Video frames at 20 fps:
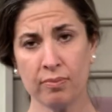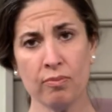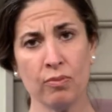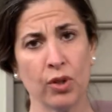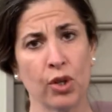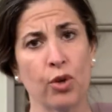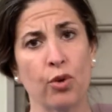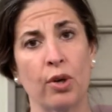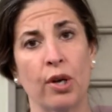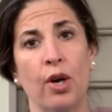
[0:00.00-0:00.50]

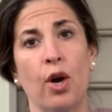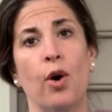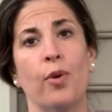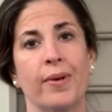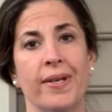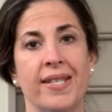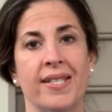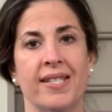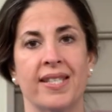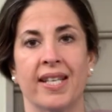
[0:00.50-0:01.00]
You can
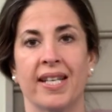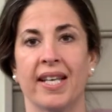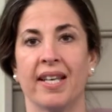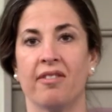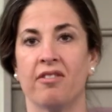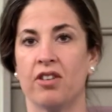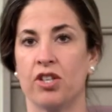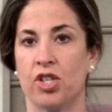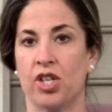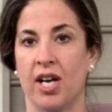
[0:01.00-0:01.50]
always sit in
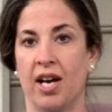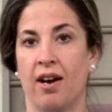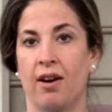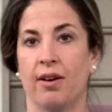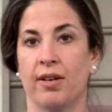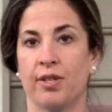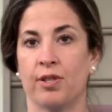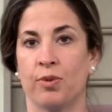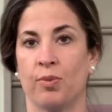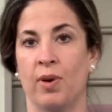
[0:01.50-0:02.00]
the chair
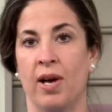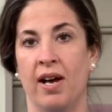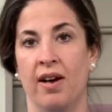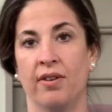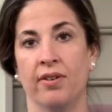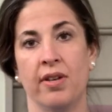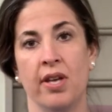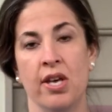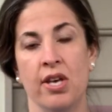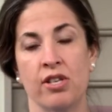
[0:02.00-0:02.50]
as
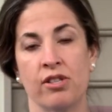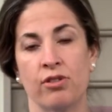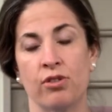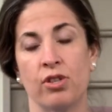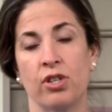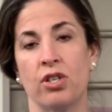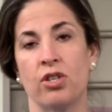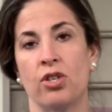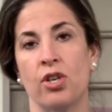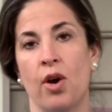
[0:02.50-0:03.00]
well. So
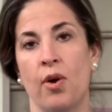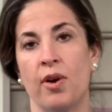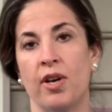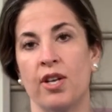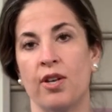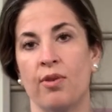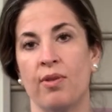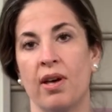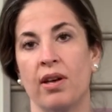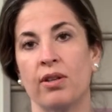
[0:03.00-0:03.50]
just showing
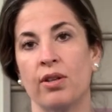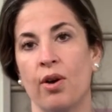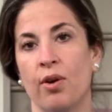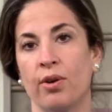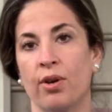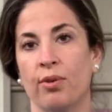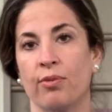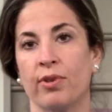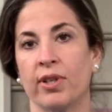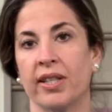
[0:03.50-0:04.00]
you that
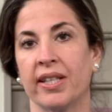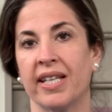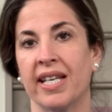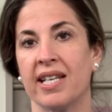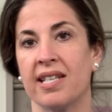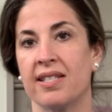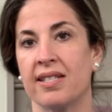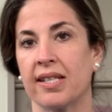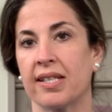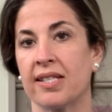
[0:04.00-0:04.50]
yoga really
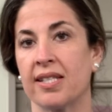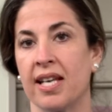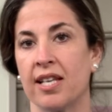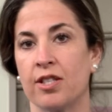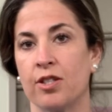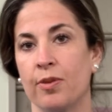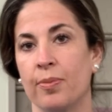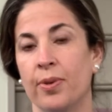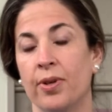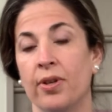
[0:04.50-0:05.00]
is
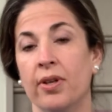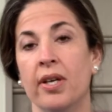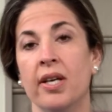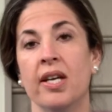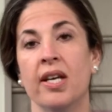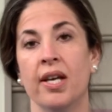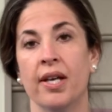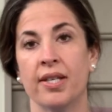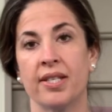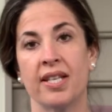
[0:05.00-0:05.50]
accessible
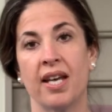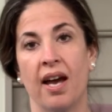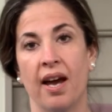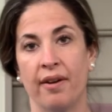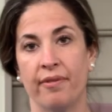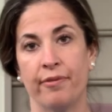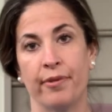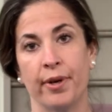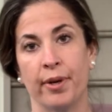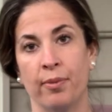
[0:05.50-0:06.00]
to
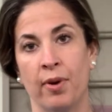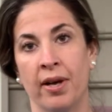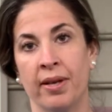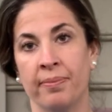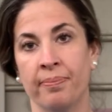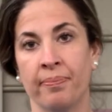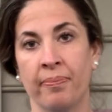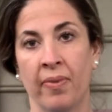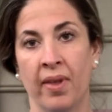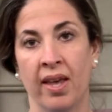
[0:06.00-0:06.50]

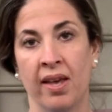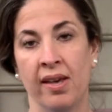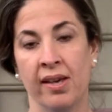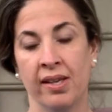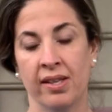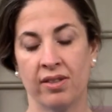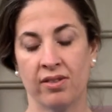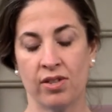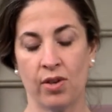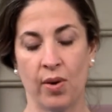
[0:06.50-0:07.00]
everyone.
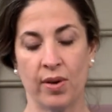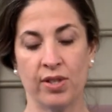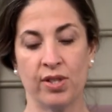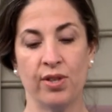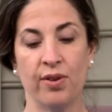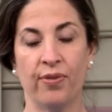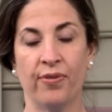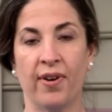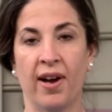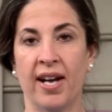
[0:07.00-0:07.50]
And so as
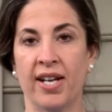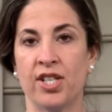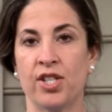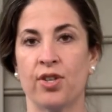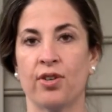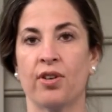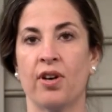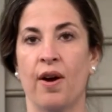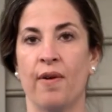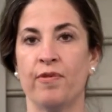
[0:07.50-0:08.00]
you find
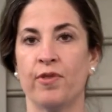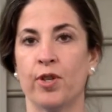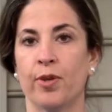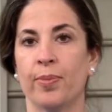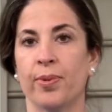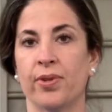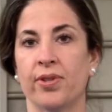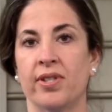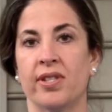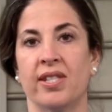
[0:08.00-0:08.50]
your
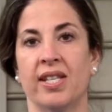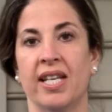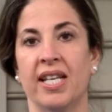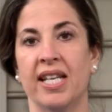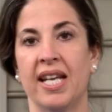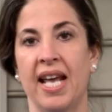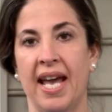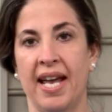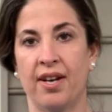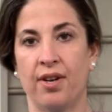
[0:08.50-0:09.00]
comfortable
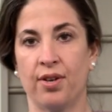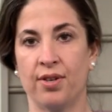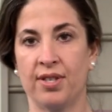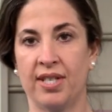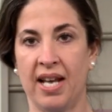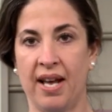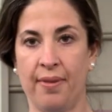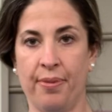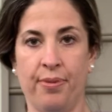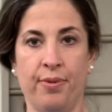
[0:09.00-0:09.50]
seat, anchor
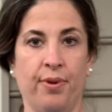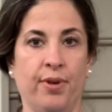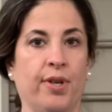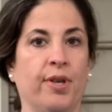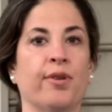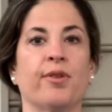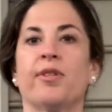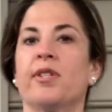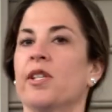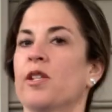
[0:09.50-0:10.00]
down through
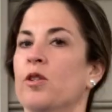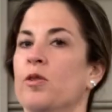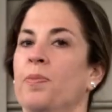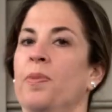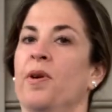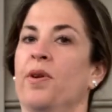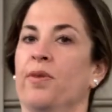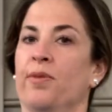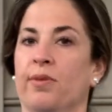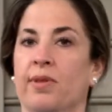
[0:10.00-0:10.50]
your sits
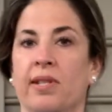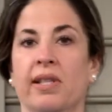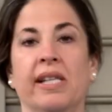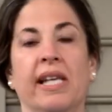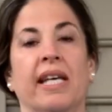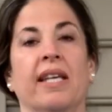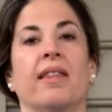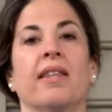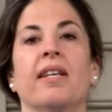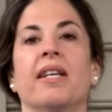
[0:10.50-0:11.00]
bones,
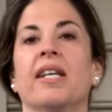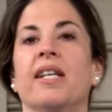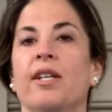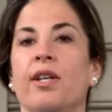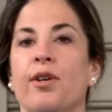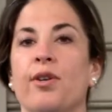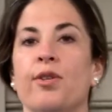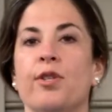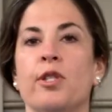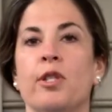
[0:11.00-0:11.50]
lengthen in
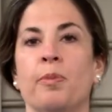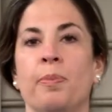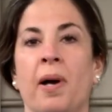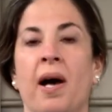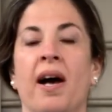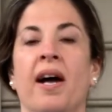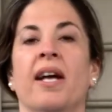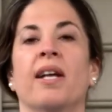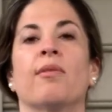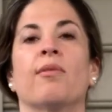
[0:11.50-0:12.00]
your
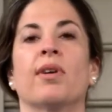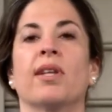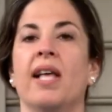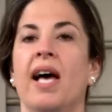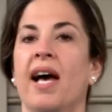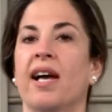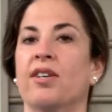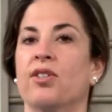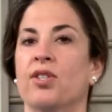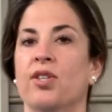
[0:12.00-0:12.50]
spine,
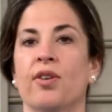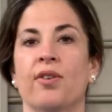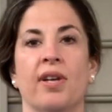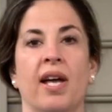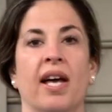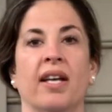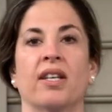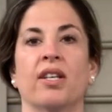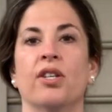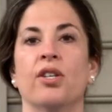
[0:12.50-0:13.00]
relax your
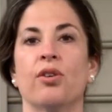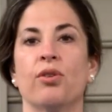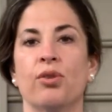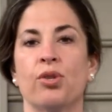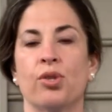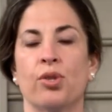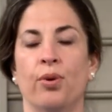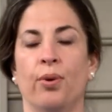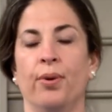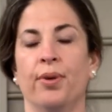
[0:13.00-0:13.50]
neck and your
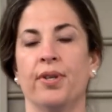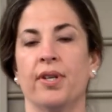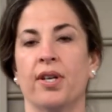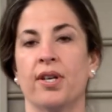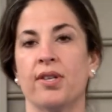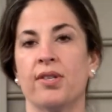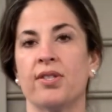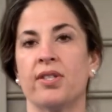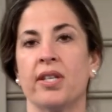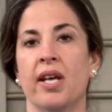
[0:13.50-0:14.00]

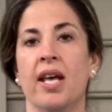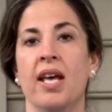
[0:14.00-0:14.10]
shoulders.